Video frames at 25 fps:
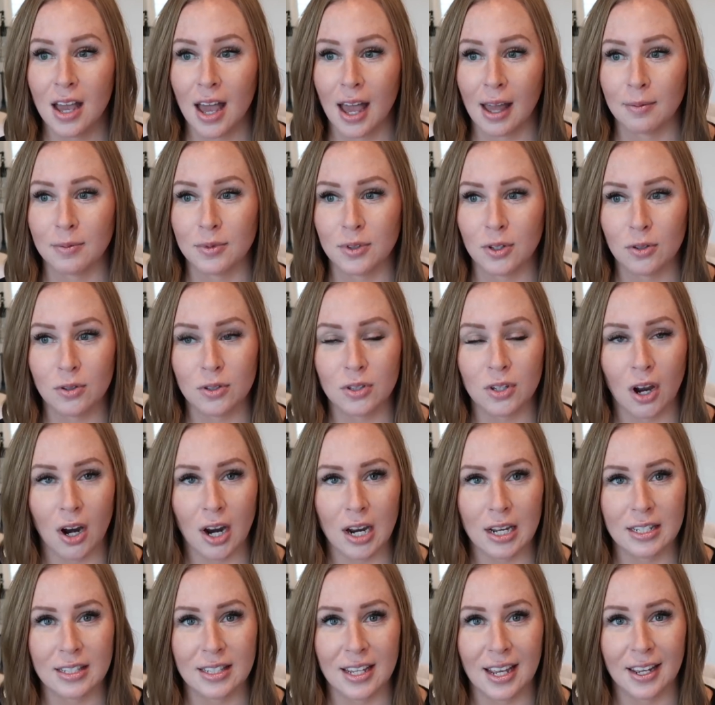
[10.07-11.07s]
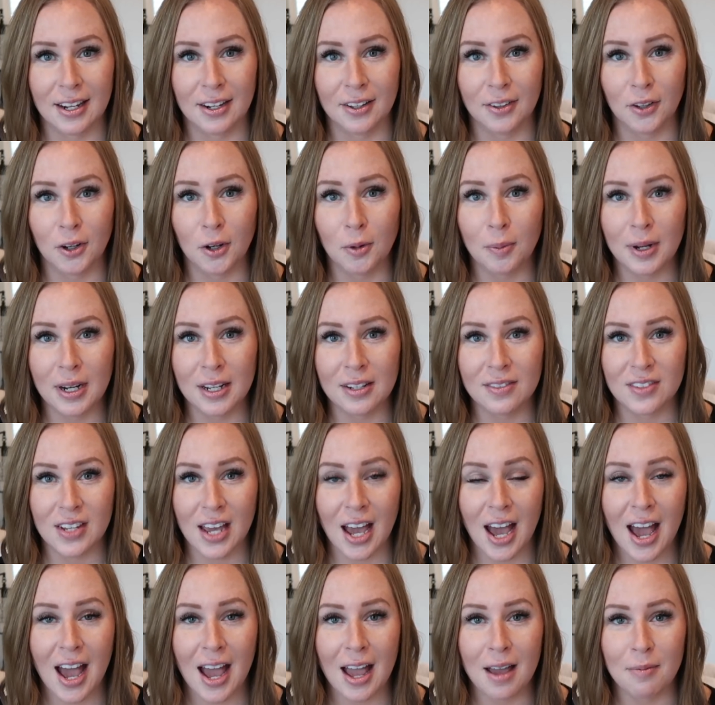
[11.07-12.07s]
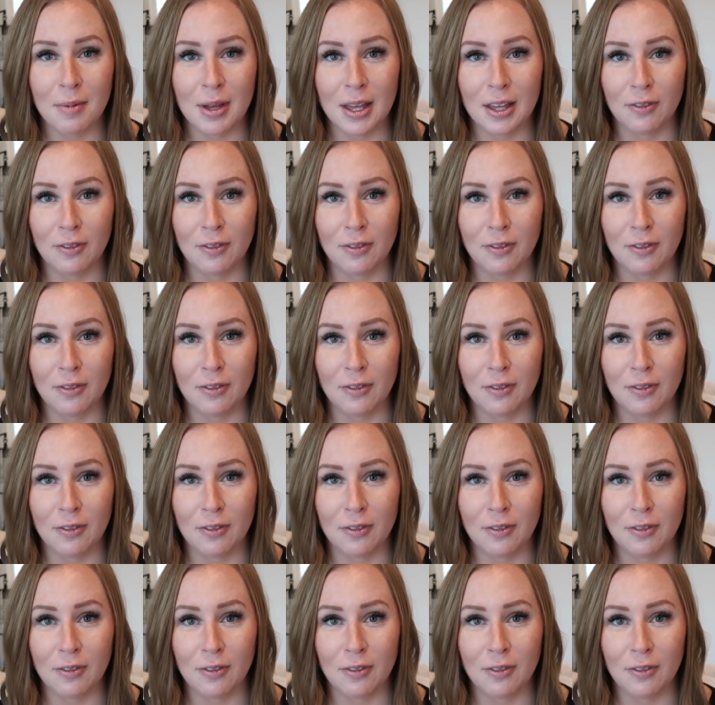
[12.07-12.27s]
I'm so sorry it's taken a little bit of time.